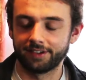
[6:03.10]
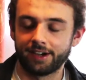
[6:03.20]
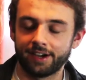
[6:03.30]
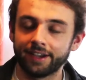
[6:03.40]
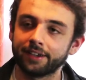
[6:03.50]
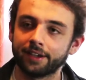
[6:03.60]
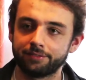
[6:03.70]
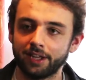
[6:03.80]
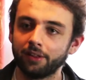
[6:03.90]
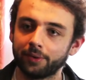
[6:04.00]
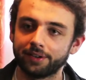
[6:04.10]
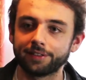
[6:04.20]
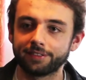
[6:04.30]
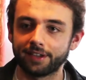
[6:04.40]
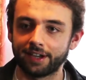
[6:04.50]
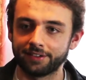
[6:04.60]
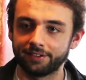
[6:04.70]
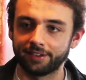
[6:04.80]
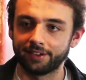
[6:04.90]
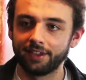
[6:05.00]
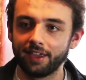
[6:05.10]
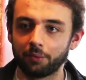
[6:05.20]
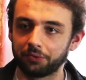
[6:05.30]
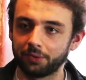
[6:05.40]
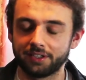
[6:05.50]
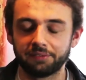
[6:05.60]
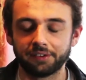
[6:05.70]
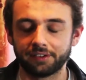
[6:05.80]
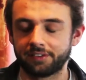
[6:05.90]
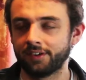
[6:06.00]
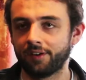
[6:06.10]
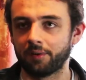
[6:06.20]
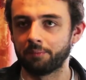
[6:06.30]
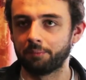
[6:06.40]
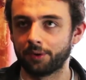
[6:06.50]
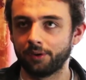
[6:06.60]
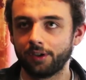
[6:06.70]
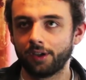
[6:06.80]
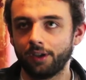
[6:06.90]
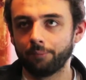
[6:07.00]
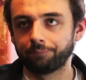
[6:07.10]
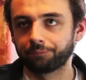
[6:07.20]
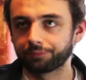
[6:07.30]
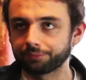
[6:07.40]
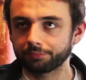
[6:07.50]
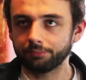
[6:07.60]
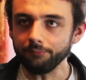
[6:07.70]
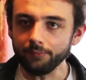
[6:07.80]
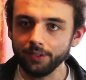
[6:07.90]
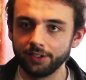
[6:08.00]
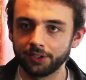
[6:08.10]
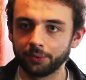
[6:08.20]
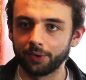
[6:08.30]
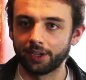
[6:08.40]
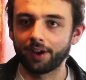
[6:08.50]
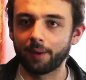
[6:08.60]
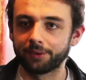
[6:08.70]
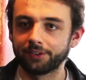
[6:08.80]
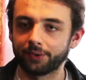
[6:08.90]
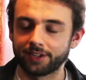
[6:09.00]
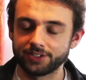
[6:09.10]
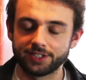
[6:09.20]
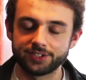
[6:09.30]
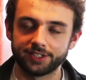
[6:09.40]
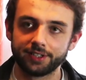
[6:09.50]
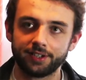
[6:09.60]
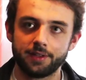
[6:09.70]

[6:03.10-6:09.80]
that I have dealt with, and that it was really difficult at the time, but you know, it happened, so I can't change it.